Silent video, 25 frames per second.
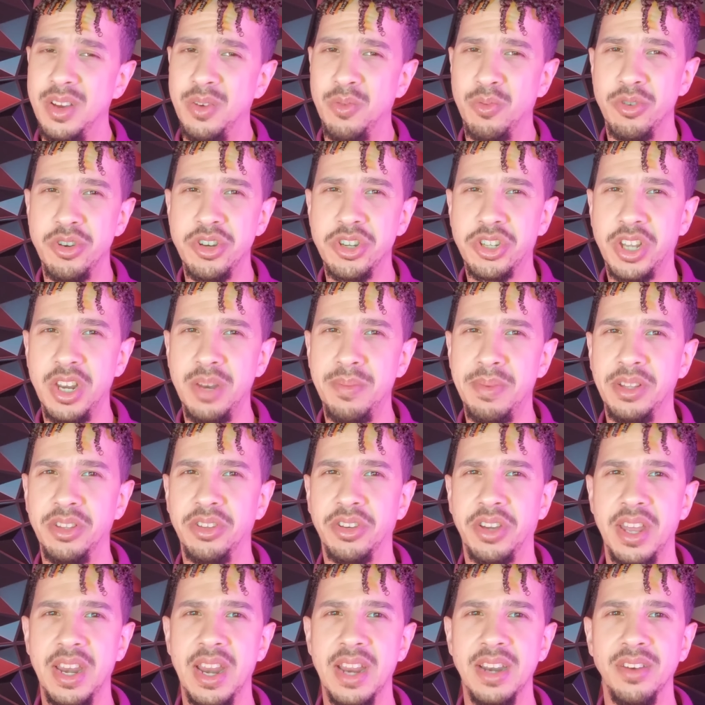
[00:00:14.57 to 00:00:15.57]
We're just going to be
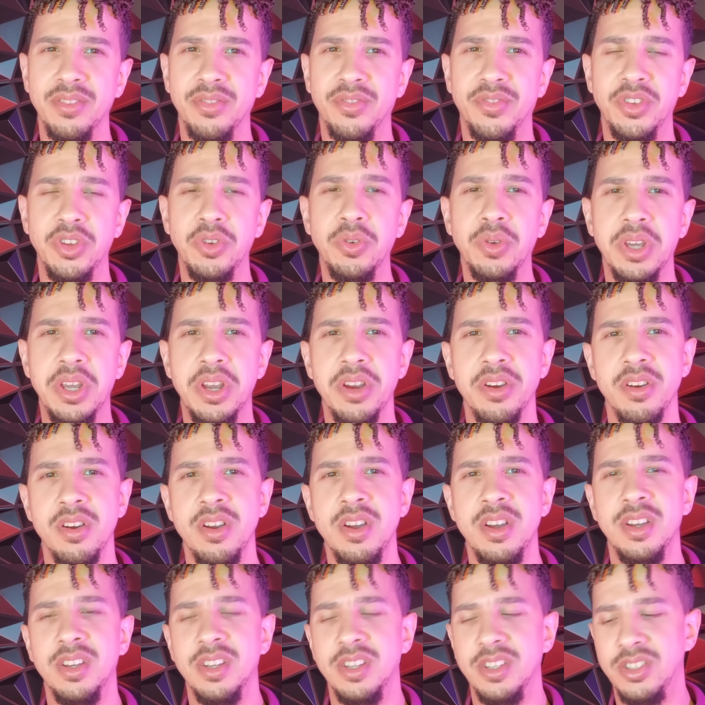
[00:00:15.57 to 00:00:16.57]
looking at a few here,
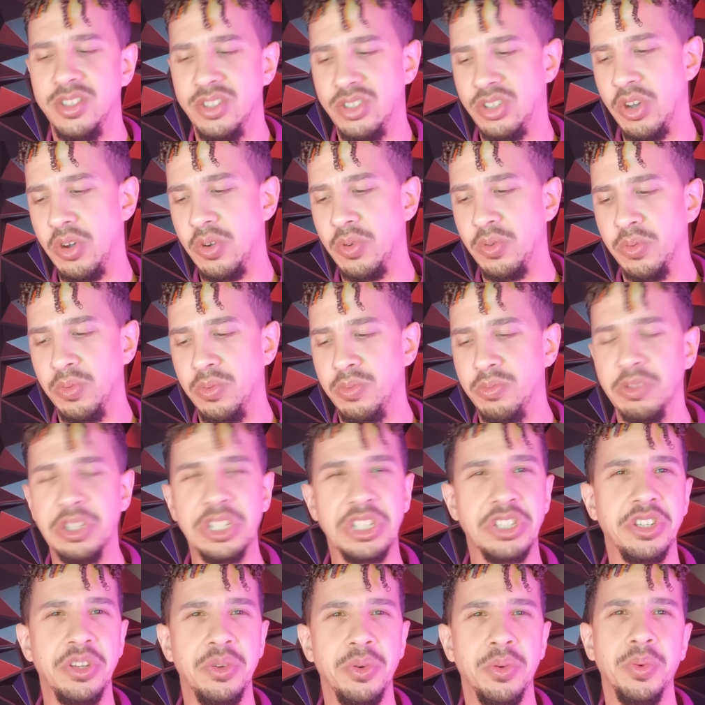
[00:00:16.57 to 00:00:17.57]
so
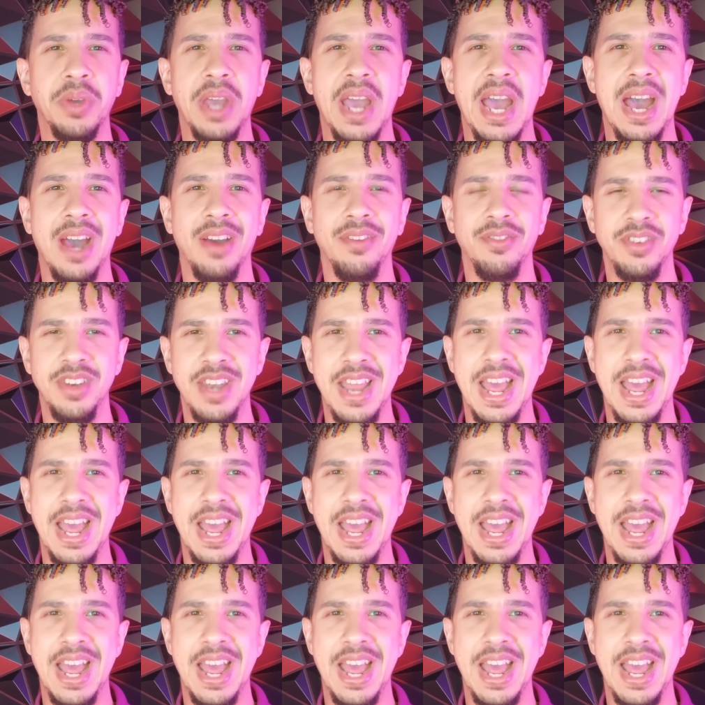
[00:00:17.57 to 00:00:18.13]
let's see what we have.